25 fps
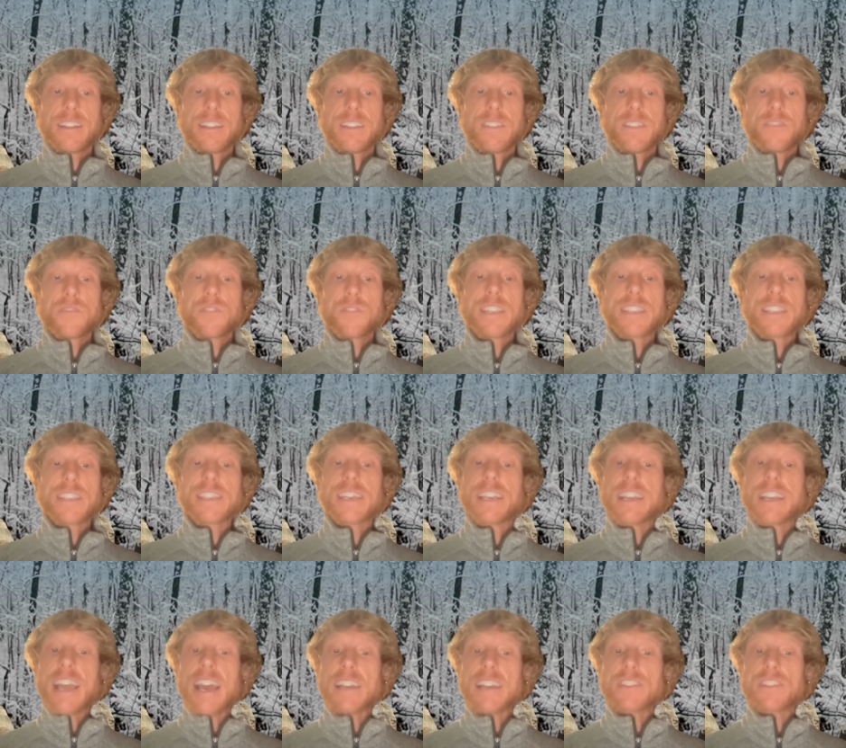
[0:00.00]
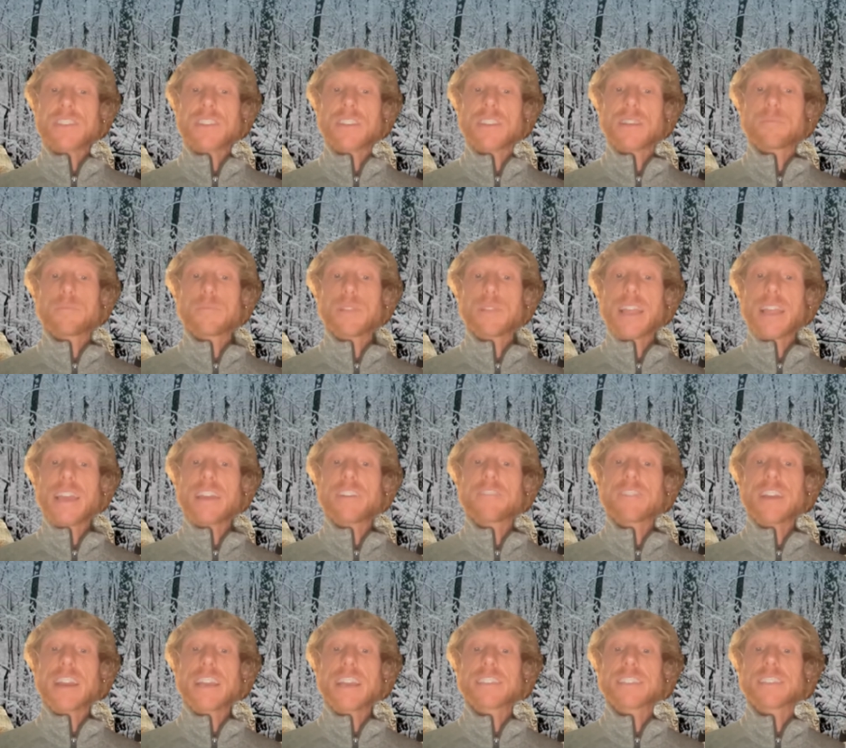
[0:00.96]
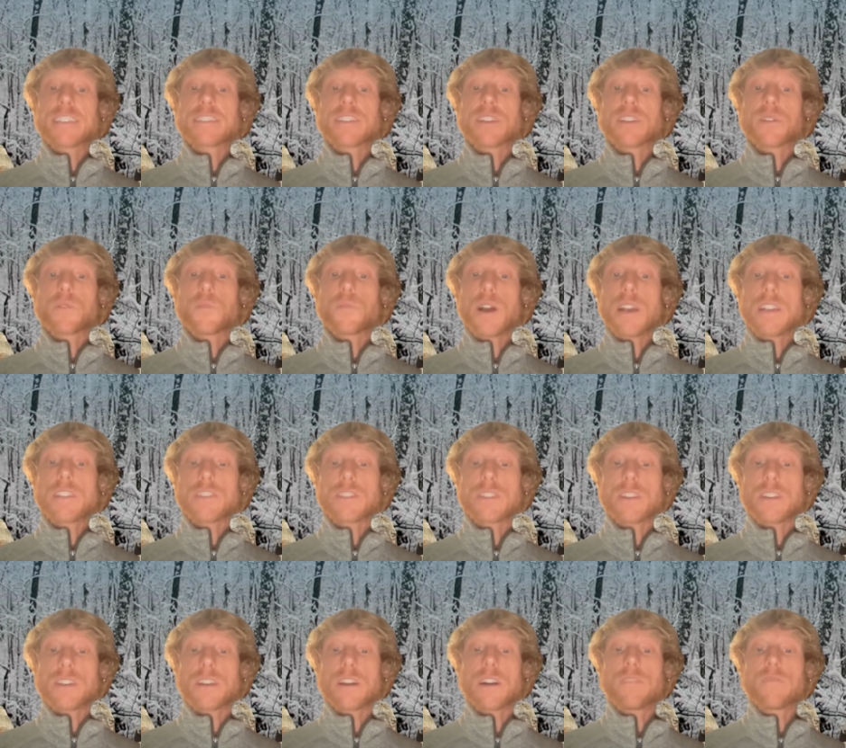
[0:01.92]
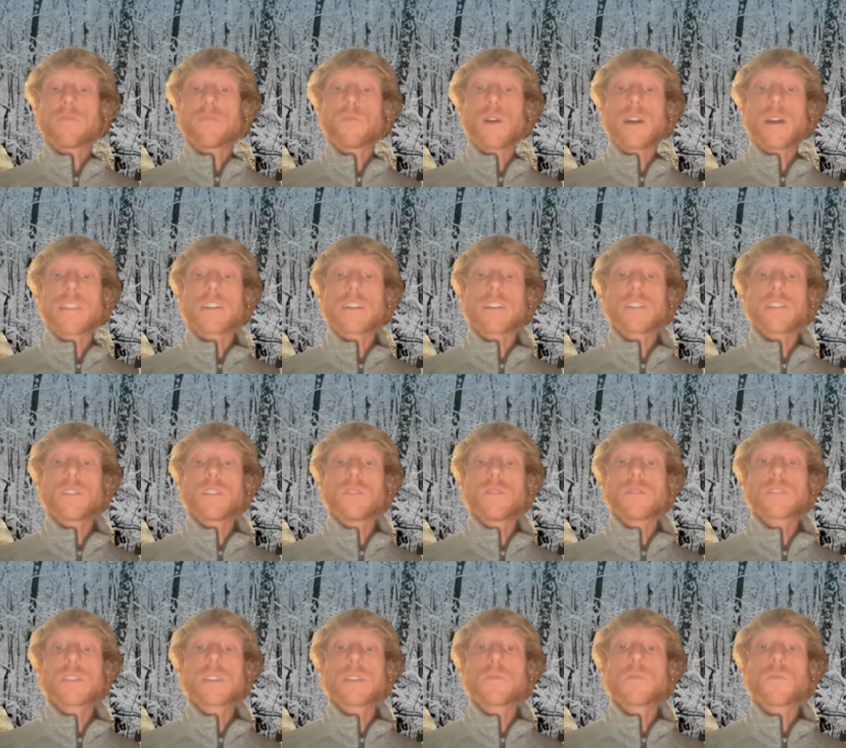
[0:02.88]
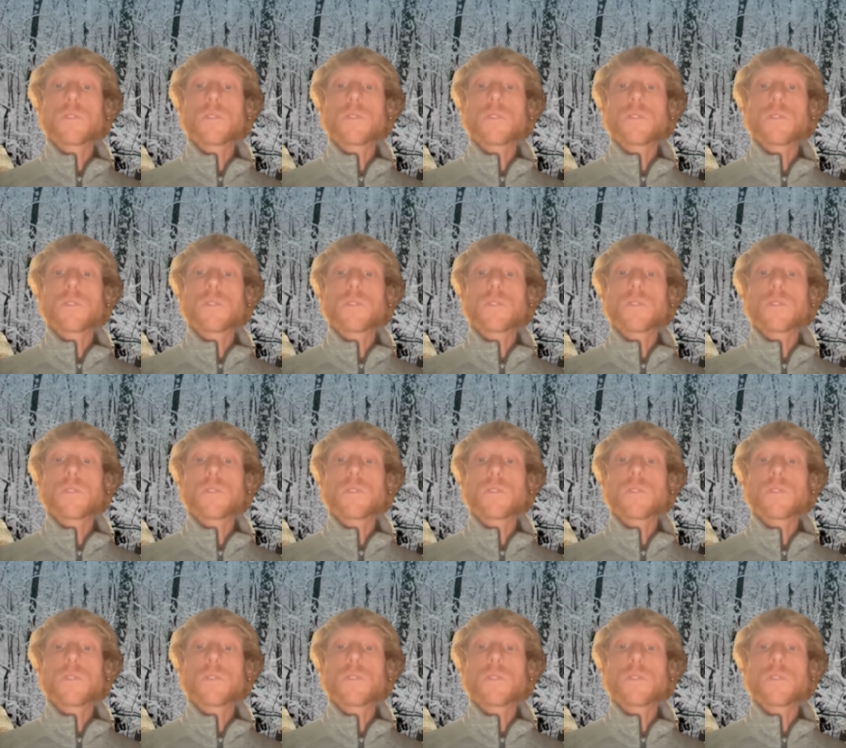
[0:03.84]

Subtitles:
Through this connection, the play raises the question of whether losing